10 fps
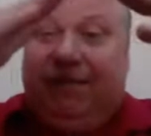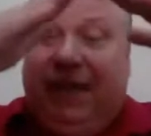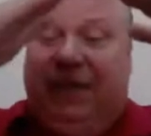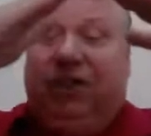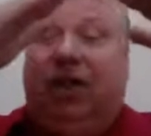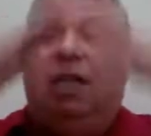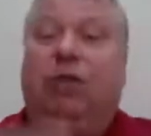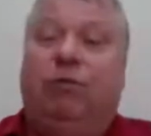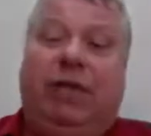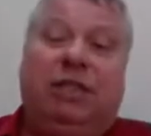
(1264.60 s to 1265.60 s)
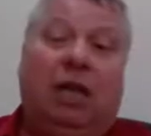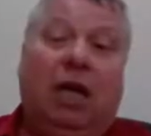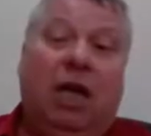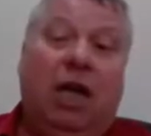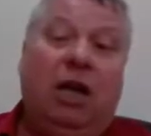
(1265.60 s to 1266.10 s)
eventually you reach
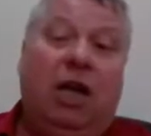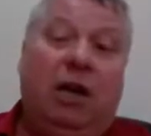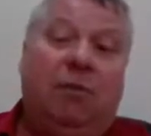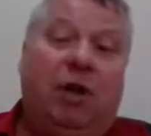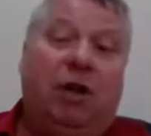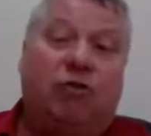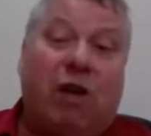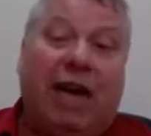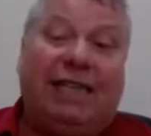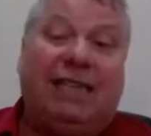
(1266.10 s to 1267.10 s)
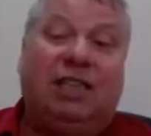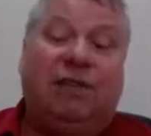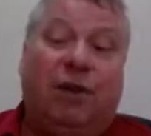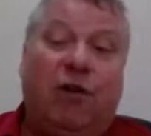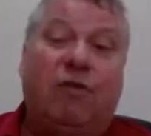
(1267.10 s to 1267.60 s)
a crisis
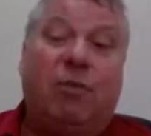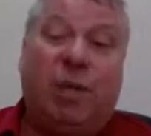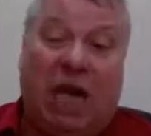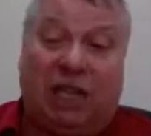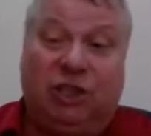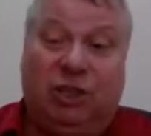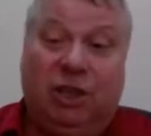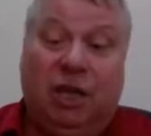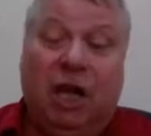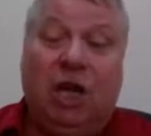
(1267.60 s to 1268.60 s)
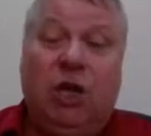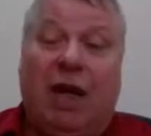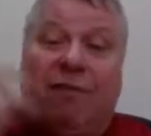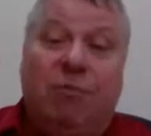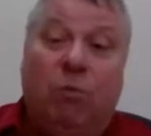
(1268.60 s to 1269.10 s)
of overproduction. You
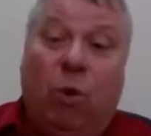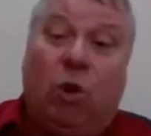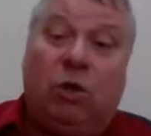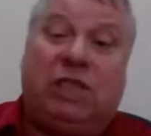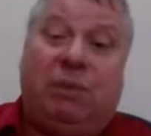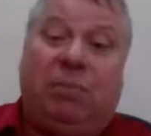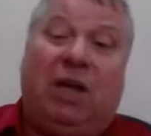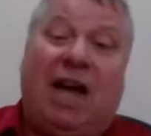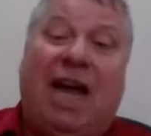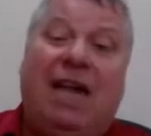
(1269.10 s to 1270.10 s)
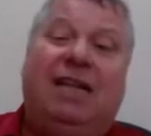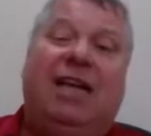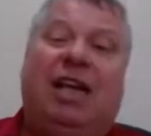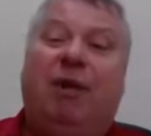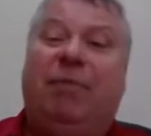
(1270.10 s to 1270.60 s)
have more supply
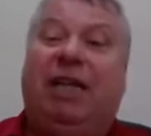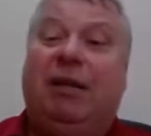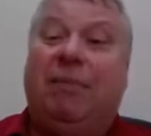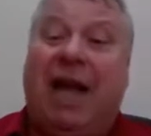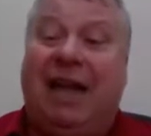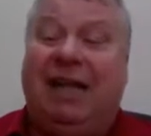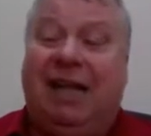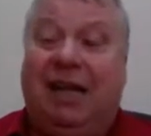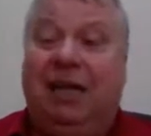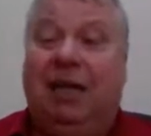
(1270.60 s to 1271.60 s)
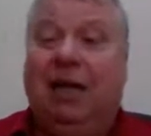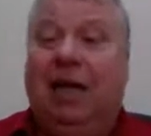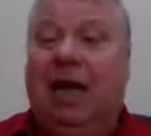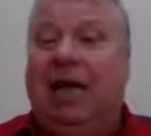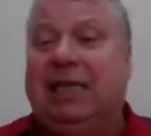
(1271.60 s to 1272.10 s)
than can be demanded,
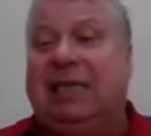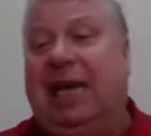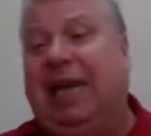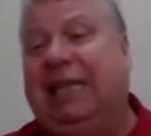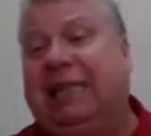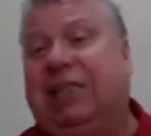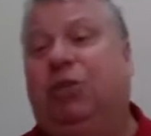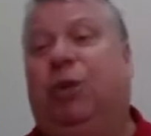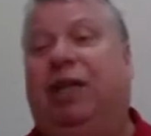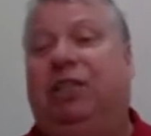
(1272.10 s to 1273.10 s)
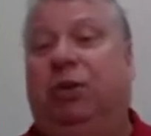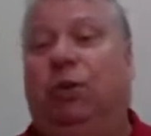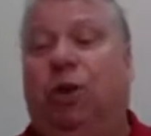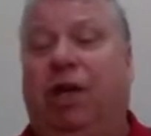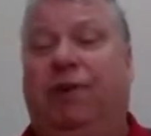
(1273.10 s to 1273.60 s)
and it's like any situation.
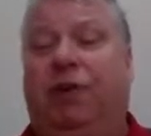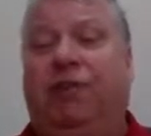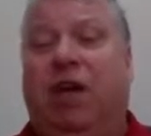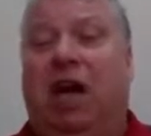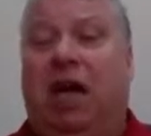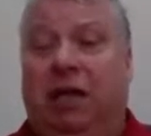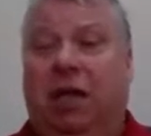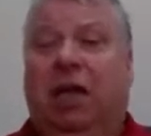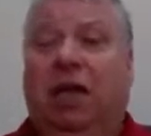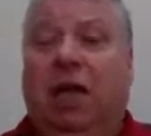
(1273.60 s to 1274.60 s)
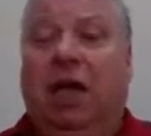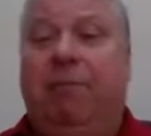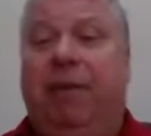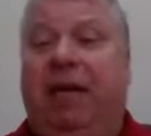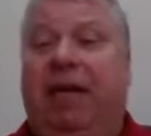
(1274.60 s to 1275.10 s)
What if you've got
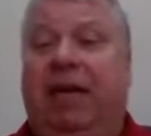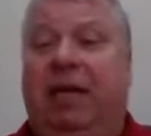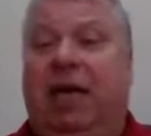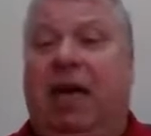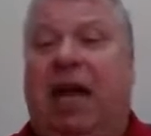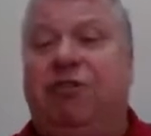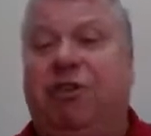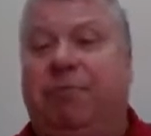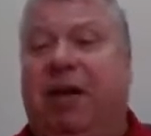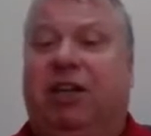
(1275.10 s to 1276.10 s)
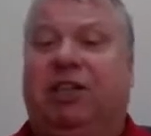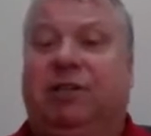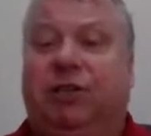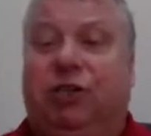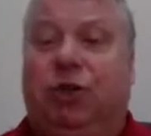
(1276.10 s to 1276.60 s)
100 pairs
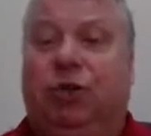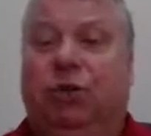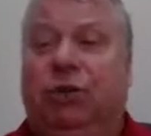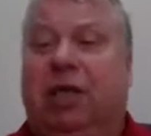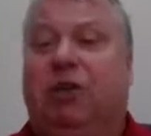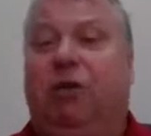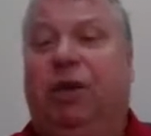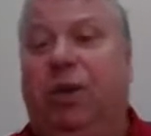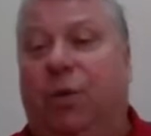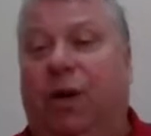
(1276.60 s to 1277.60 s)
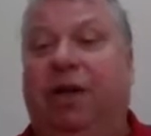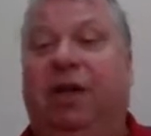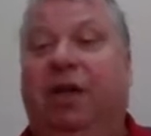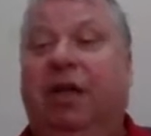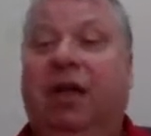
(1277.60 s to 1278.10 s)
of shoes and only
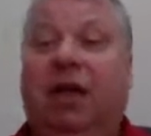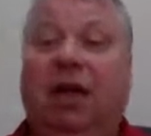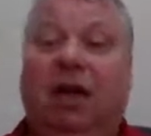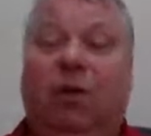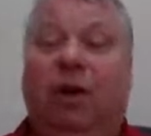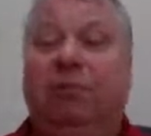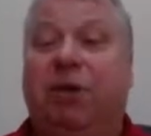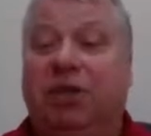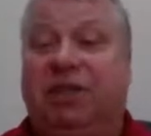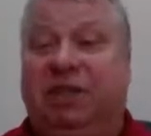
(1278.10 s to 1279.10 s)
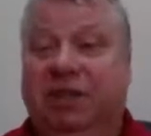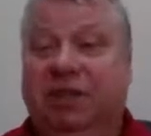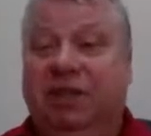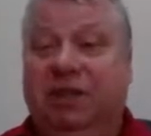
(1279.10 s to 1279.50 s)
one person?